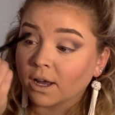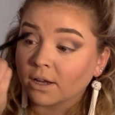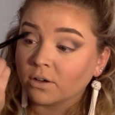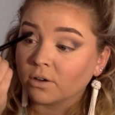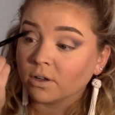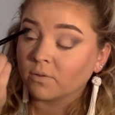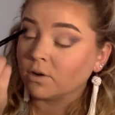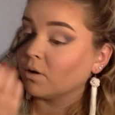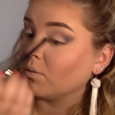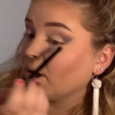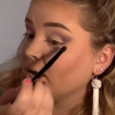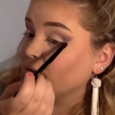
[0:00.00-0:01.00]
I don't even know
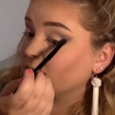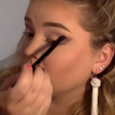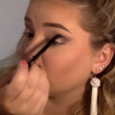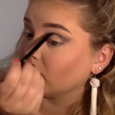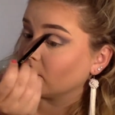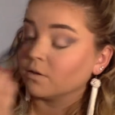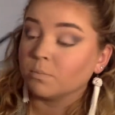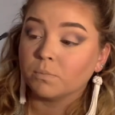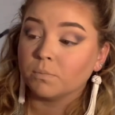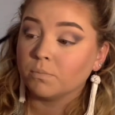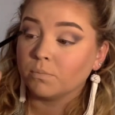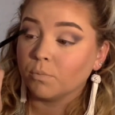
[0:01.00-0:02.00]
why I started this
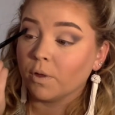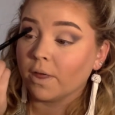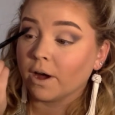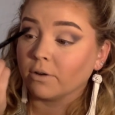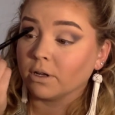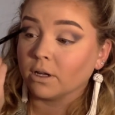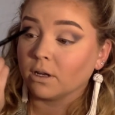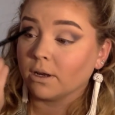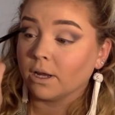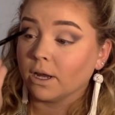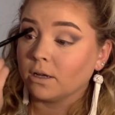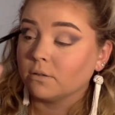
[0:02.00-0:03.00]
without eating
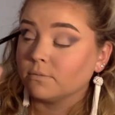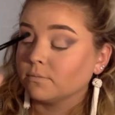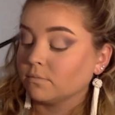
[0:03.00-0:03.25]
yet.